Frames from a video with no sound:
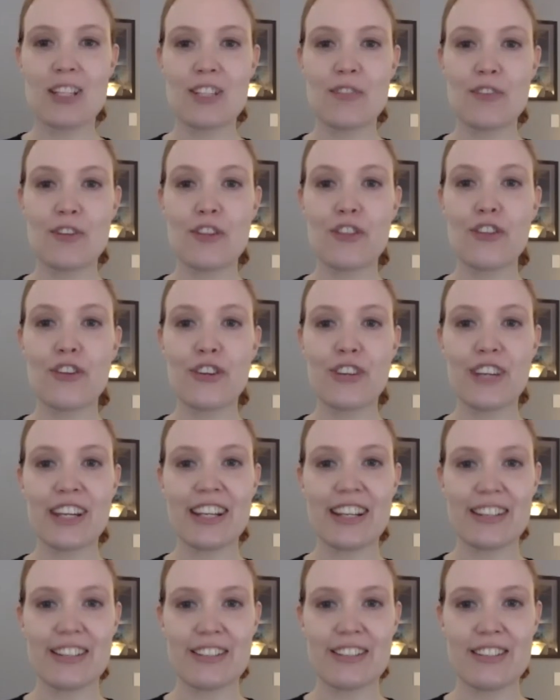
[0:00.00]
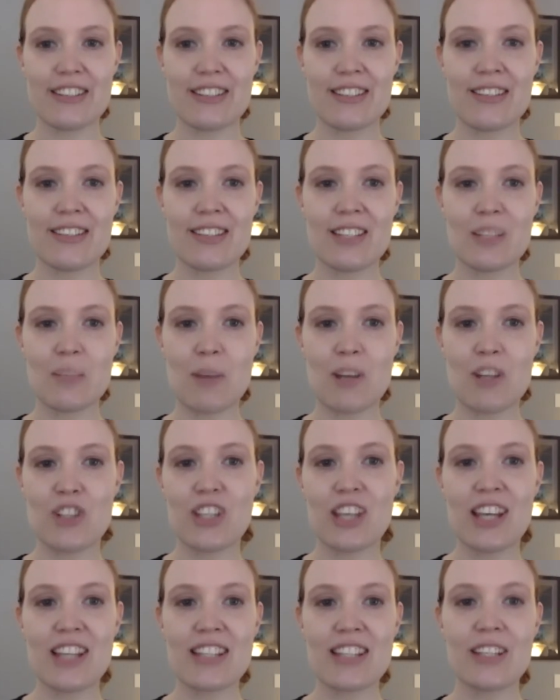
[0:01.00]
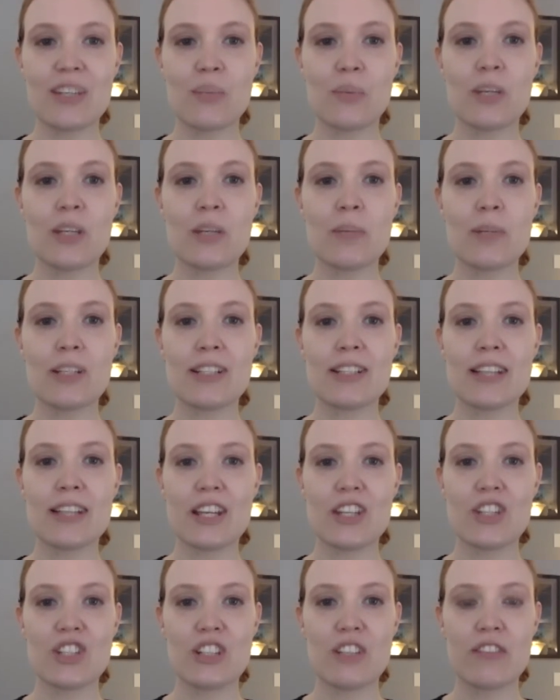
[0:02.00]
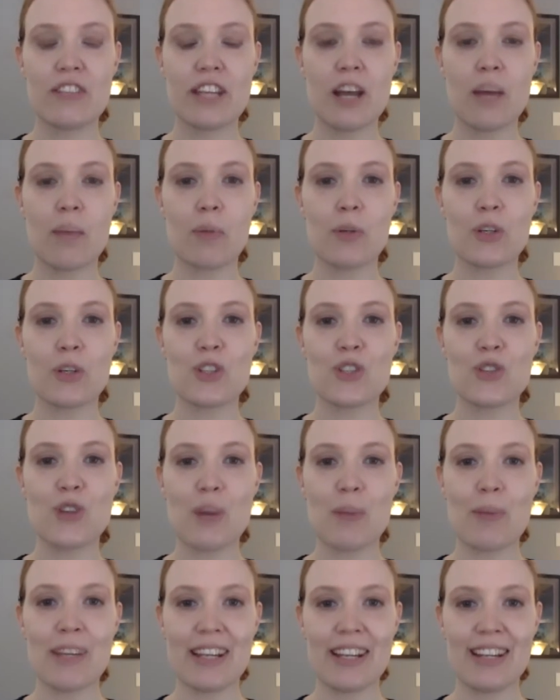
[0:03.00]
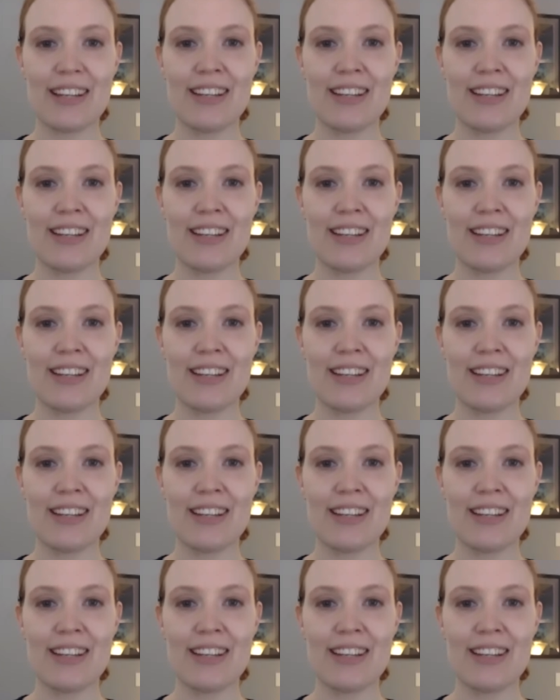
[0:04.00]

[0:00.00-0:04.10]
for 30 years, specializing in rehabilitation of the upper extremity.